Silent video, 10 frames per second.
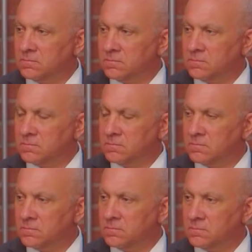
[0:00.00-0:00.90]

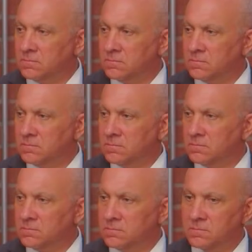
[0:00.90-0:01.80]

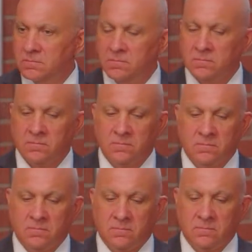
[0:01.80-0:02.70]
(not speaking)